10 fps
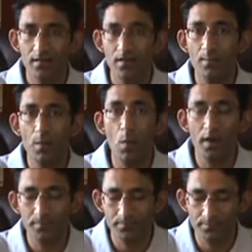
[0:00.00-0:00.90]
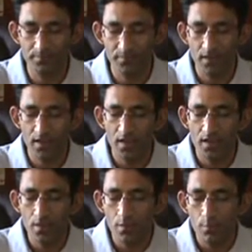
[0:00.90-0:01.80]
Number 1,
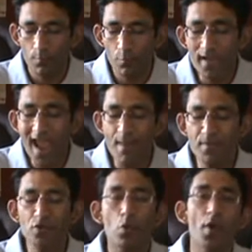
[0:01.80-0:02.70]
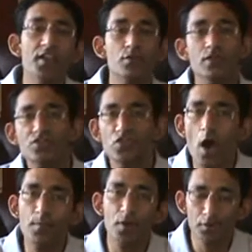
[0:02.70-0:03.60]
we have been going to the
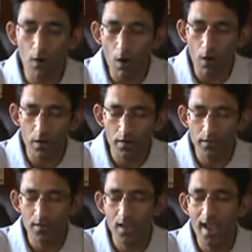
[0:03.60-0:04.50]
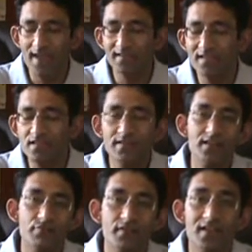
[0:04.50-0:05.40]
shop.org and
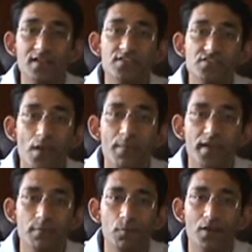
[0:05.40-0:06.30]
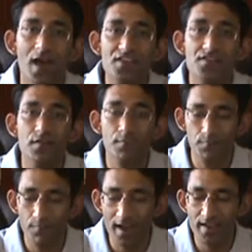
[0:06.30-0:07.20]
Internet Retailer Summit for last
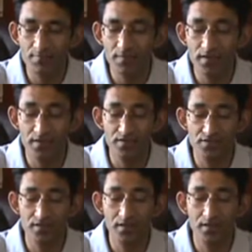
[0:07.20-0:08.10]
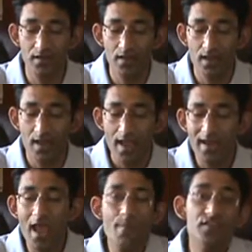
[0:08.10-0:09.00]
5 years
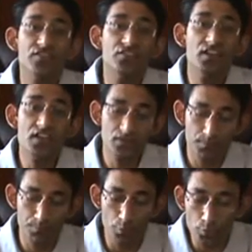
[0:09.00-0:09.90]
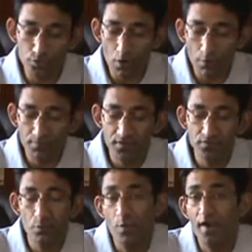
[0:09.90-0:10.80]
and have been seeing the booth of
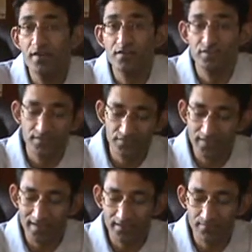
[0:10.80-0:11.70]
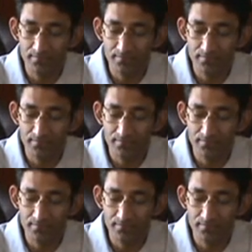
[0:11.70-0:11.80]
this vendor since then.